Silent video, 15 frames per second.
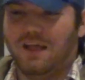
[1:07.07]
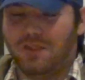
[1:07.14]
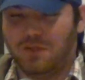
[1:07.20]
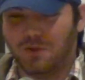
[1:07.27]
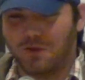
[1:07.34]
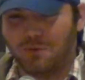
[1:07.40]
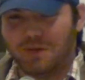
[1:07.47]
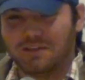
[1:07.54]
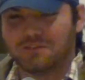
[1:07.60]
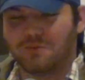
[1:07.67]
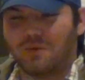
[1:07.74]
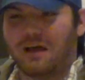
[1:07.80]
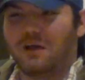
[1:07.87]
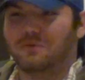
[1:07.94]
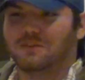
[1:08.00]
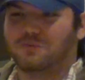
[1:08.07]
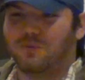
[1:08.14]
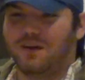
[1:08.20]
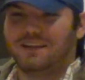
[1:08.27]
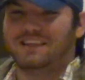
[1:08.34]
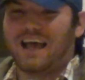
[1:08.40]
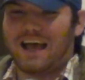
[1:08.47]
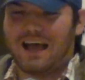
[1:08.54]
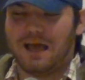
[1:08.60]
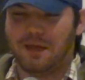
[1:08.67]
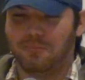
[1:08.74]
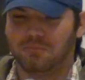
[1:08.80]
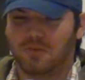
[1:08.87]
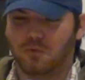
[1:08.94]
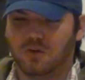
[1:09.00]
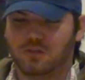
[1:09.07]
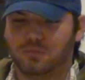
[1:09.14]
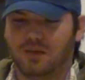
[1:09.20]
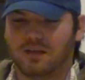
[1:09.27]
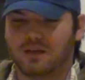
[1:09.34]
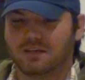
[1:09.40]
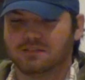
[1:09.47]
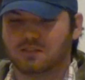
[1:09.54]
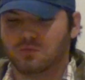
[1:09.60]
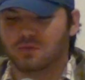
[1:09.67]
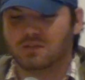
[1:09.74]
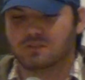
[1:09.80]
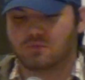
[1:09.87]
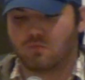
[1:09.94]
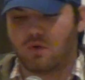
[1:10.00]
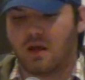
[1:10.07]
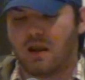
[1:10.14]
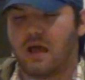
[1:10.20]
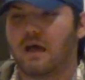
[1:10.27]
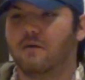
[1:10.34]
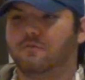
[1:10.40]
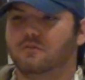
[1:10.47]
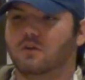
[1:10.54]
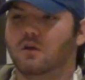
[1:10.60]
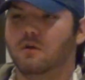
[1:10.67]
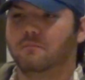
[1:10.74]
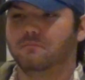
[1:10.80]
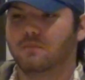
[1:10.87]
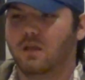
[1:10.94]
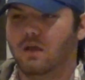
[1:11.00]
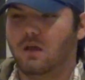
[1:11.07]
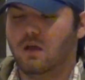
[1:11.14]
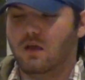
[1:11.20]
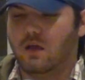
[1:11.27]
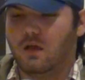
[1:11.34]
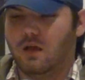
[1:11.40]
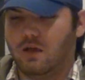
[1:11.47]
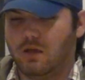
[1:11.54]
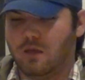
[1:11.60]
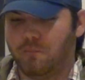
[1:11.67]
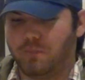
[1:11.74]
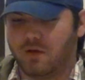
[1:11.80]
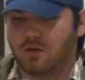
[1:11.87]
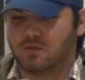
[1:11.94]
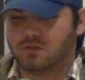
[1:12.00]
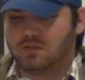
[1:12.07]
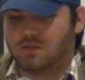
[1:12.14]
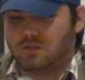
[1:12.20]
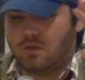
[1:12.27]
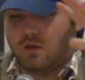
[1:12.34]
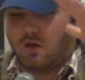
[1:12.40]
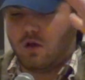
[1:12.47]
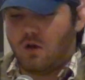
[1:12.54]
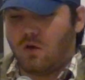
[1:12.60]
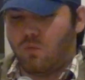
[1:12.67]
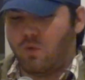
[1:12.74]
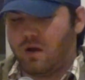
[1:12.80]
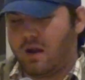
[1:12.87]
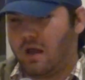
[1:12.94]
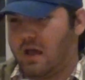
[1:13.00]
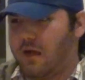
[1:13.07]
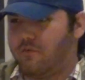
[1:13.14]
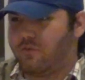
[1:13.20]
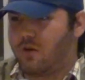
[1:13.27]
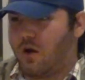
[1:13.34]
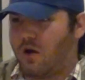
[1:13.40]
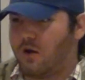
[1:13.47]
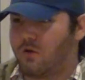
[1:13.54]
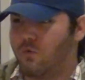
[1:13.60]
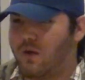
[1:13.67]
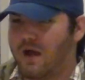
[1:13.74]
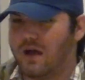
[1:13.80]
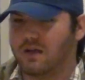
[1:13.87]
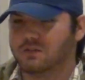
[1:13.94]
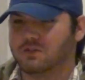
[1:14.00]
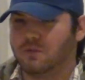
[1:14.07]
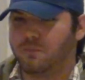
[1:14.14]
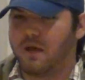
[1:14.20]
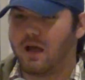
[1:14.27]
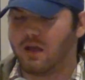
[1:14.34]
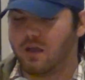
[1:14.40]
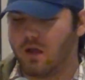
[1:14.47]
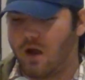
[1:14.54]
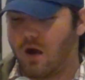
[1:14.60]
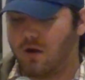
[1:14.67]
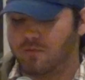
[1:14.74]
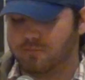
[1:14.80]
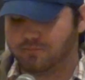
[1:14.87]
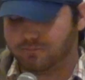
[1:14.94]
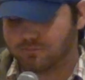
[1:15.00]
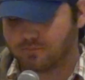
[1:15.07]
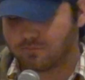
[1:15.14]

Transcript: The only reason why it was one time was because it was right after he built a 1.5 car garage in the backyard.